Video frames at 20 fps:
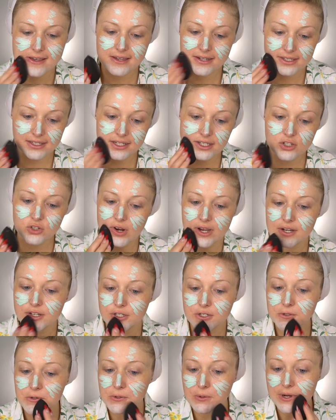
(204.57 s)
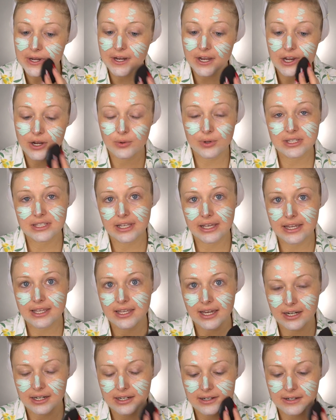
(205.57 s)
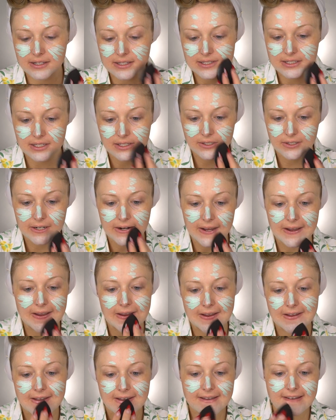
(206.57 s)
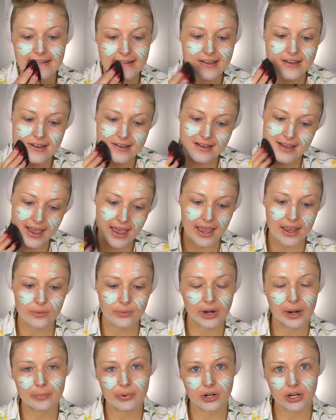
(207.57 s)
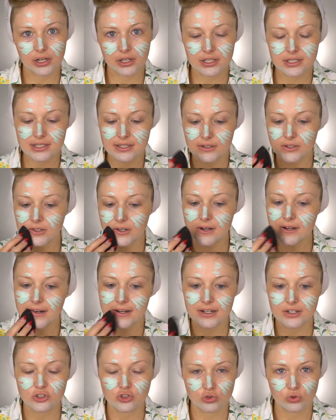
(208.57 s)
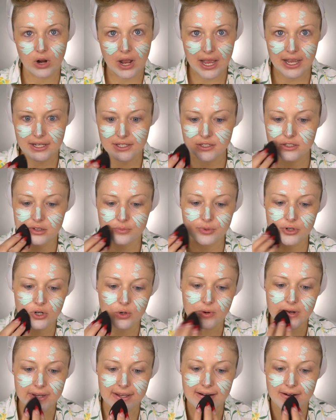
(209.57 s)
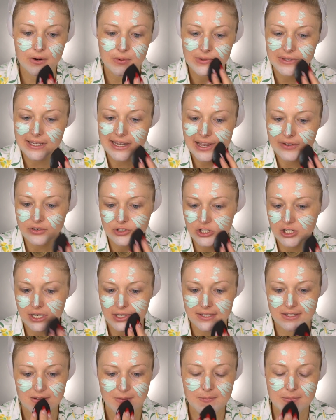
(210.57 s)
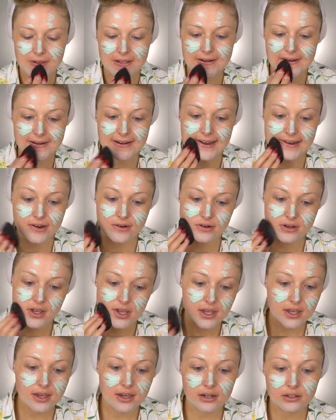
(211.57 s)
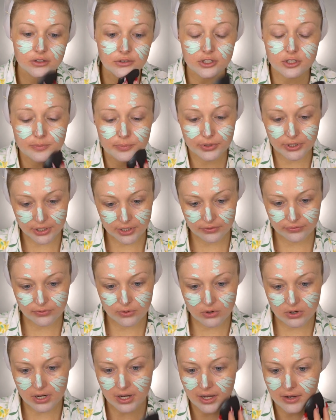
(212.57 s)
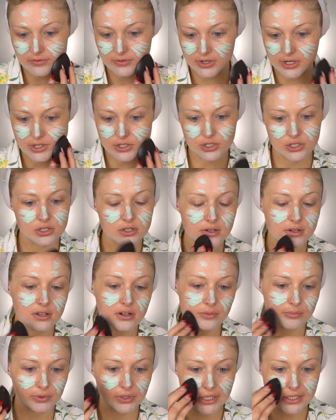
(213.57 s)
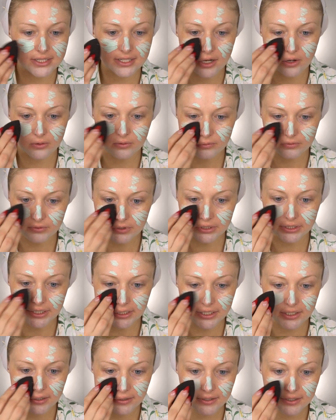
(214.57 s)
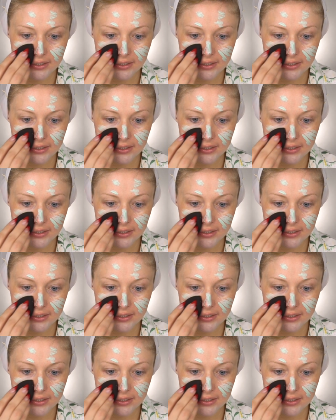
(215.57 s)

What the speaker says: didn't dry too quick. I always like that in a concealer. I hate when I put a concealer on and it dries super quick and I don't really have a chance to blend it out. And it looks pretty full coverage and it blends out really